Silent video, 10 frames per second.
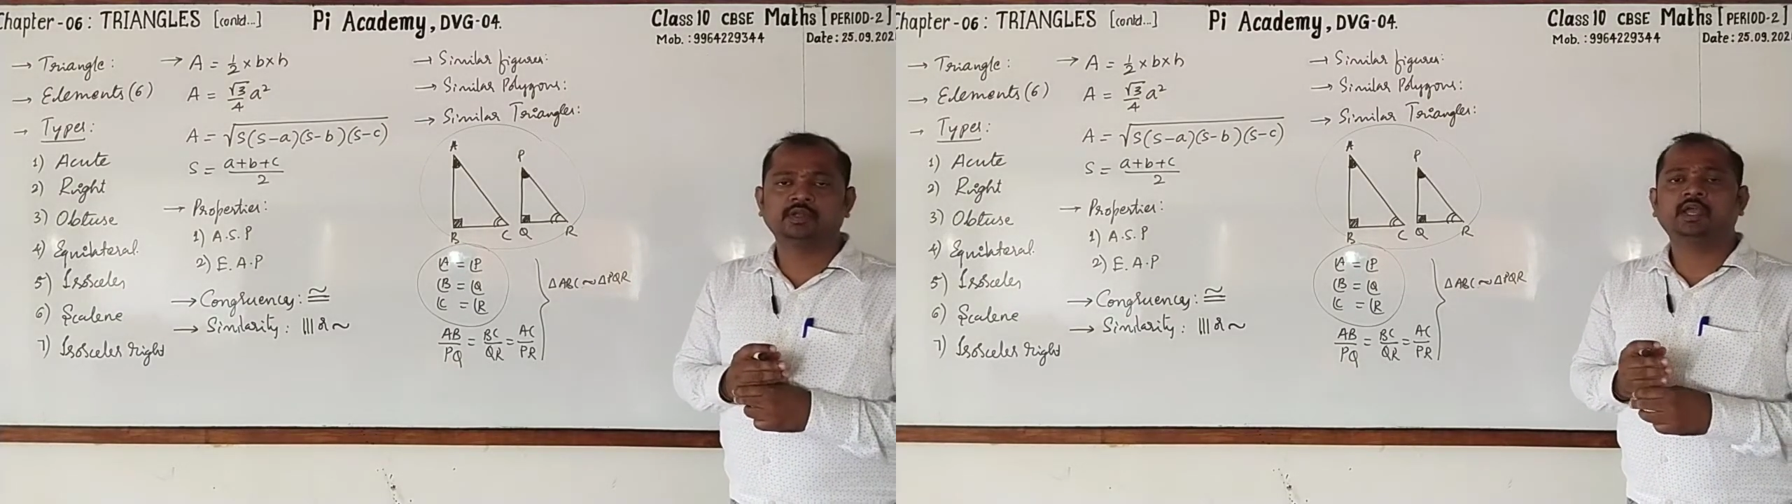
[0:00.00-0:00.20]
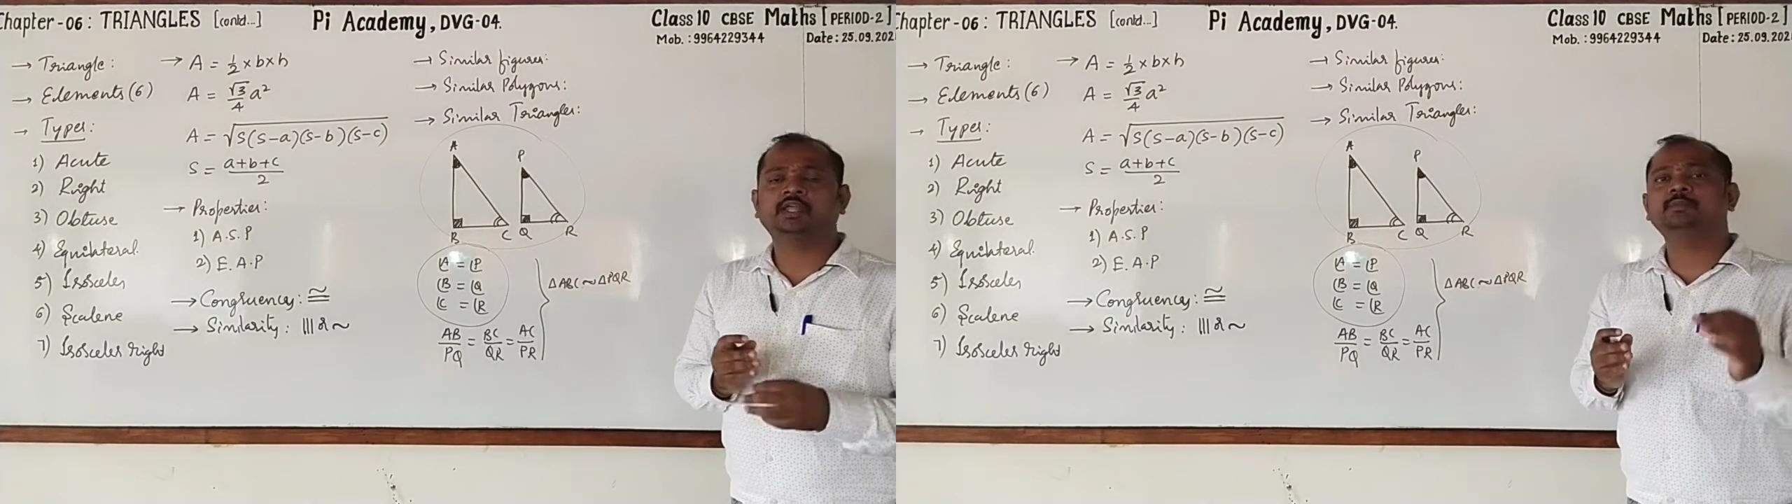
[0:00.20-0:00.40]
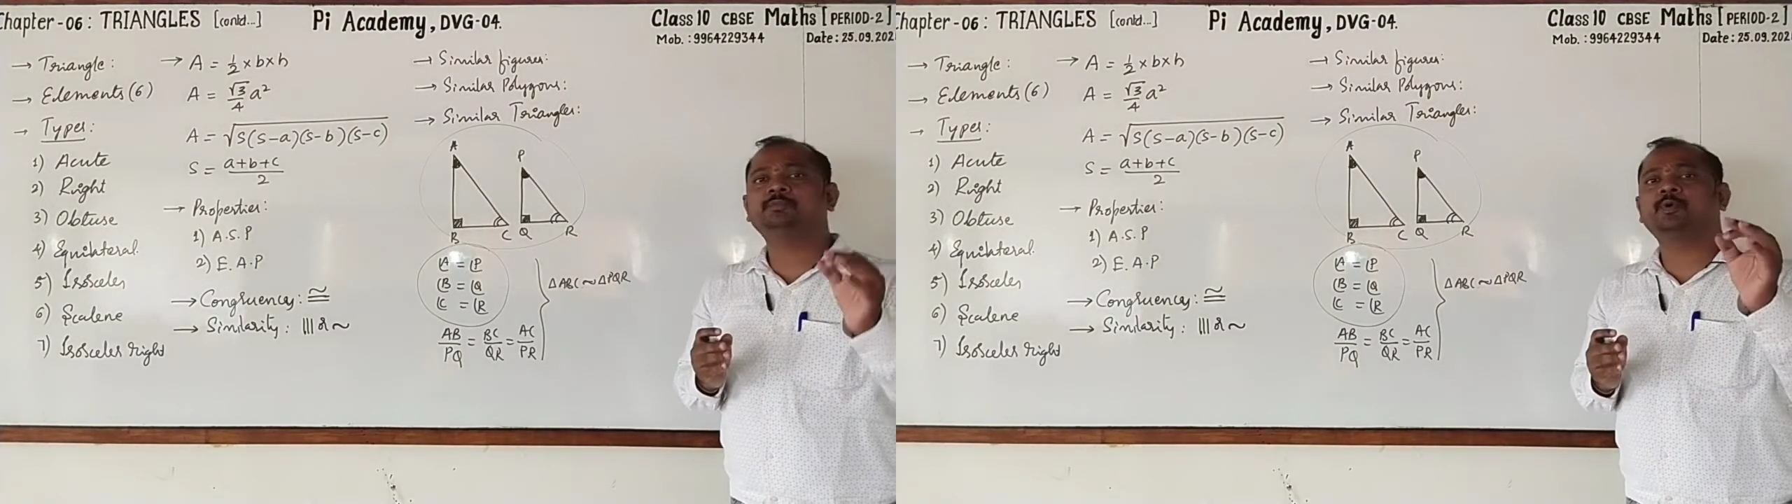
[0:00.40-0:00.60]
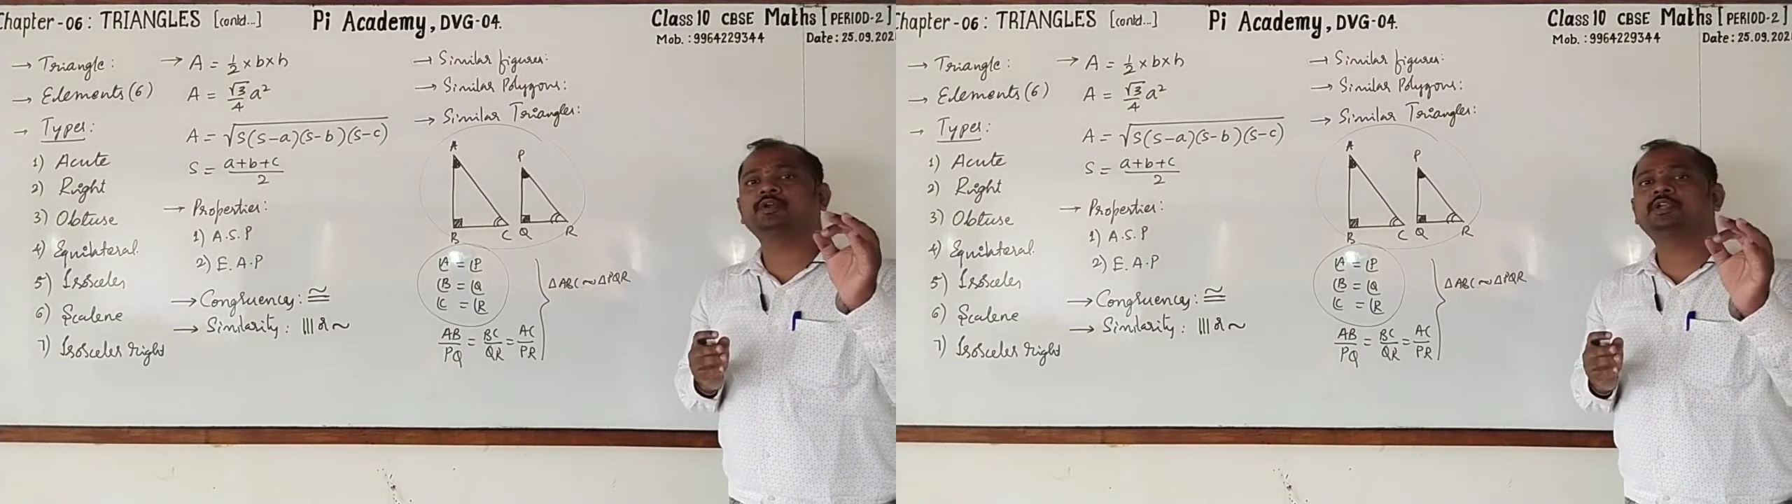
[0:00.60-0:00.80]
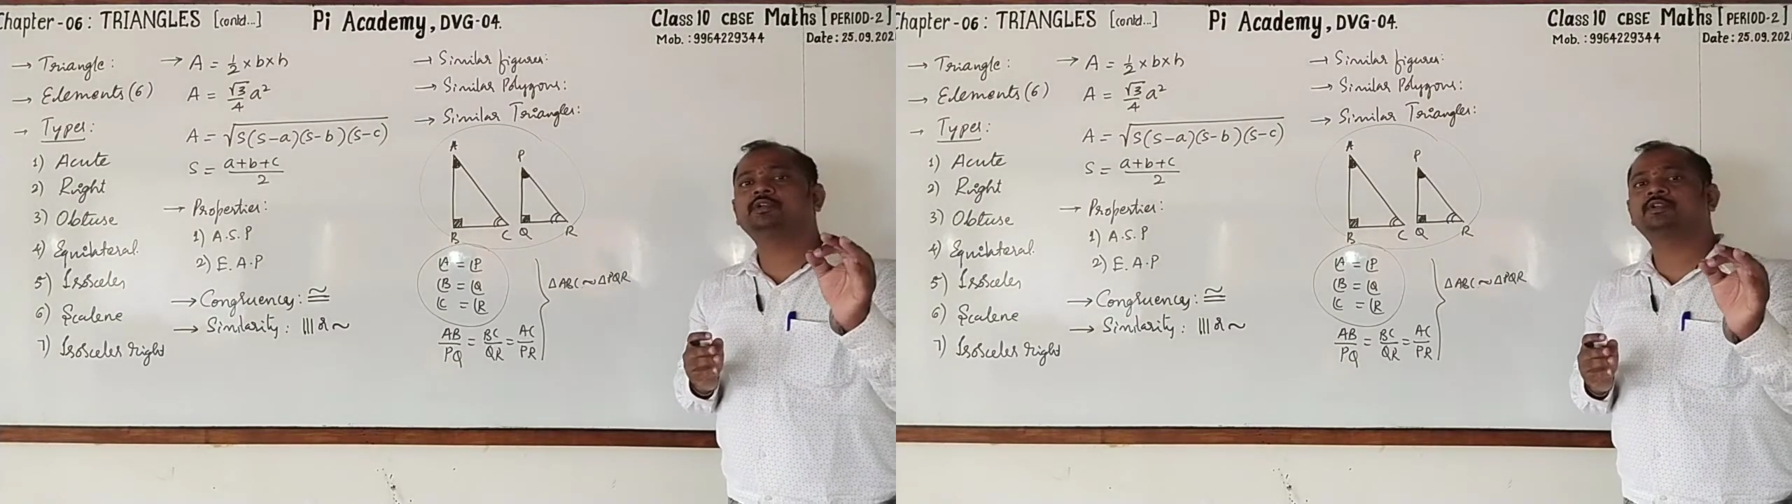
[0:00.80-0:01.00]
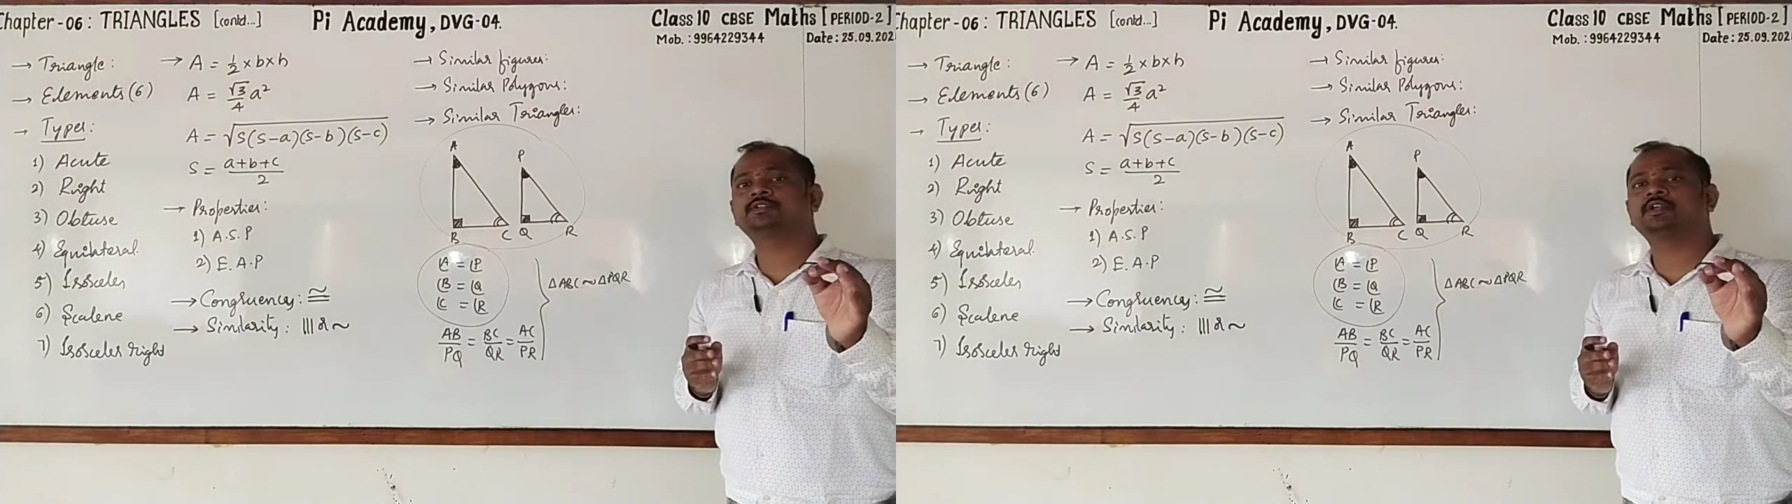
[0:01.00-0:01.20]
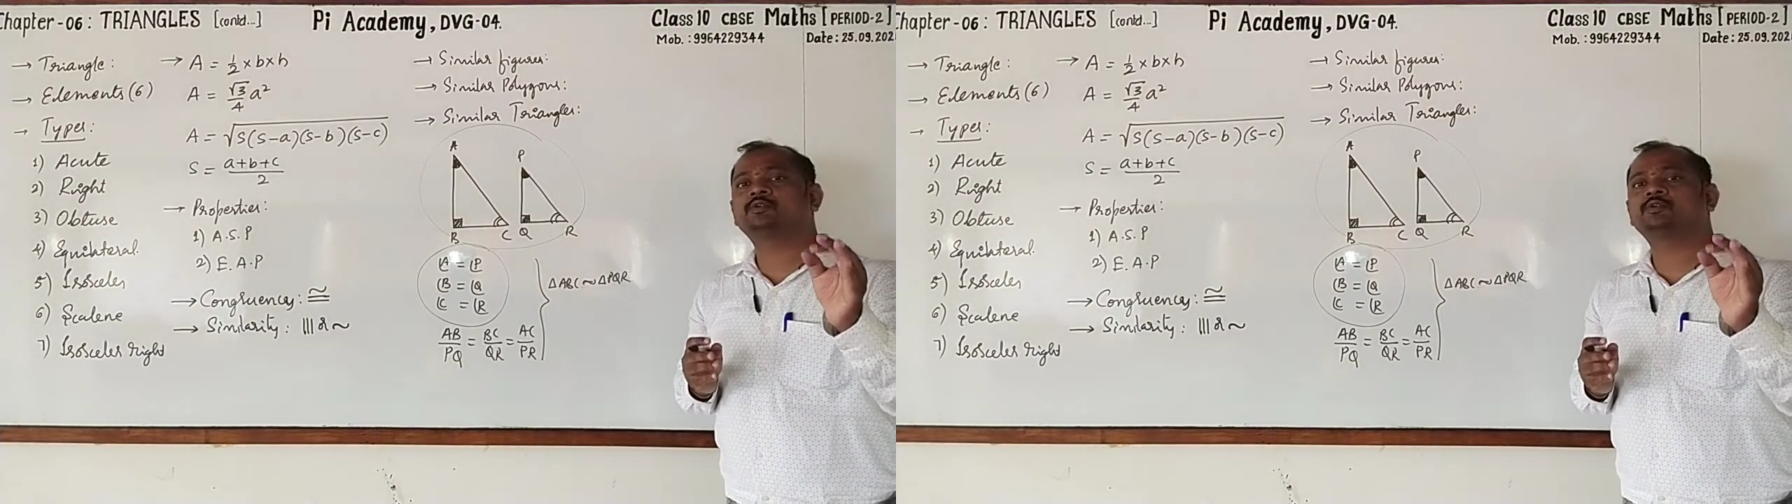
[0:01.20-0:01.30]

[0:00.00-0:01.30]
an important result